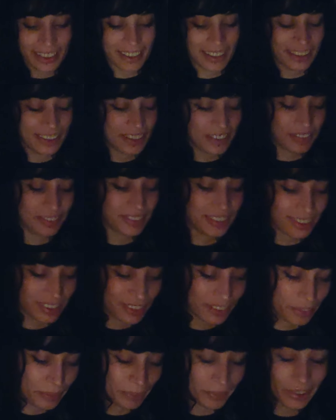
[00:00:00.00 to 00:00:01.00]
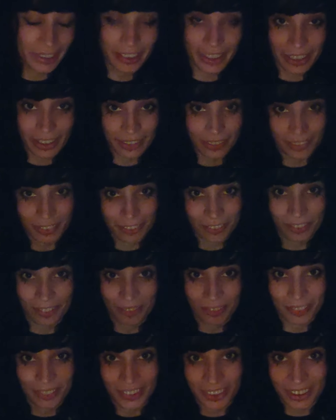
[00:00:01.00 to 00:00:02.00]
um, so play dead.
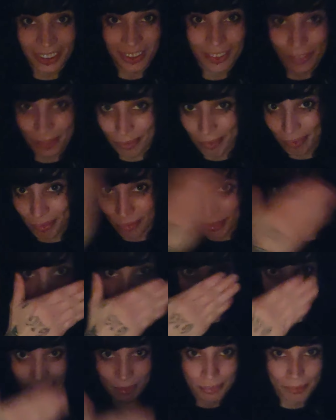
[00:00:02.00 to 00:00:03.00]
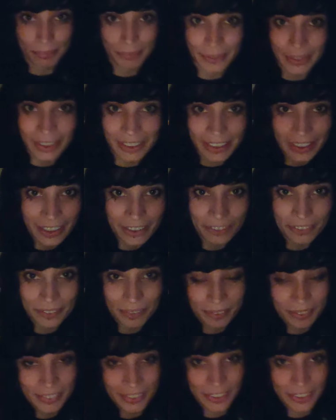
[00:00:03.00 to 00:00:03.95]
Just blink out.